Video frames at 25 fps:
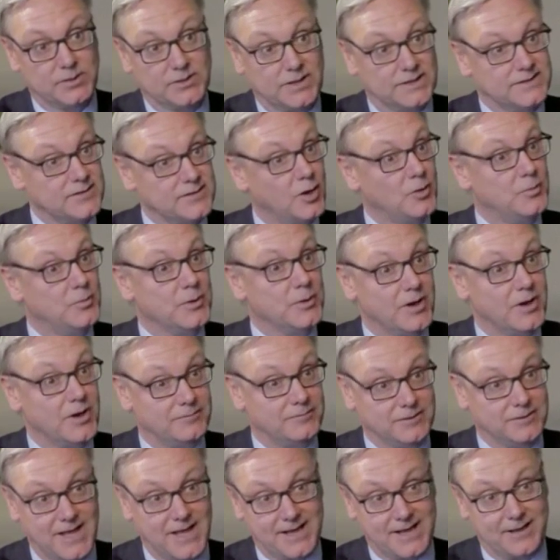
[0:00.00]
but let's hope an
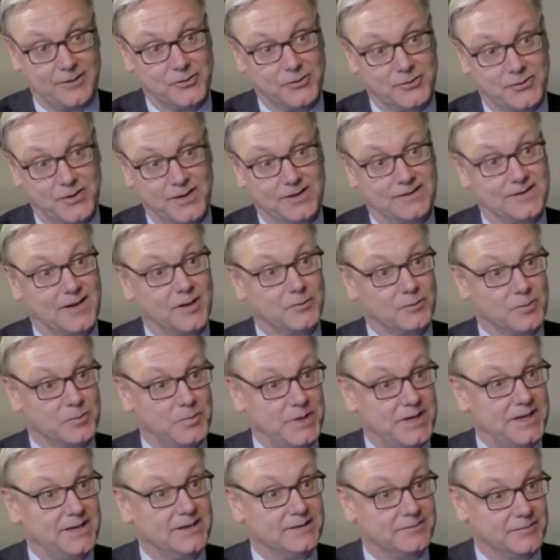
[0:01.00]
awful lot of those things aren't
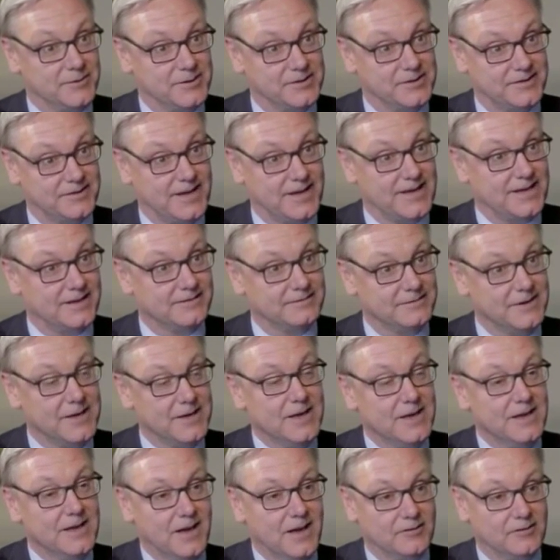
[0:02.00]
repeated for the sake
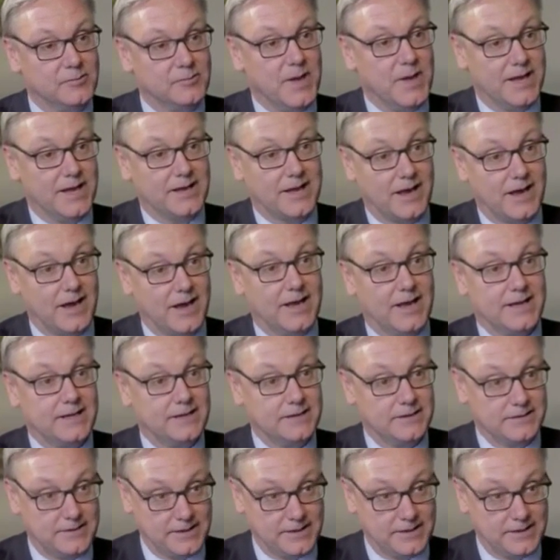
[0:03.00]
of mankind.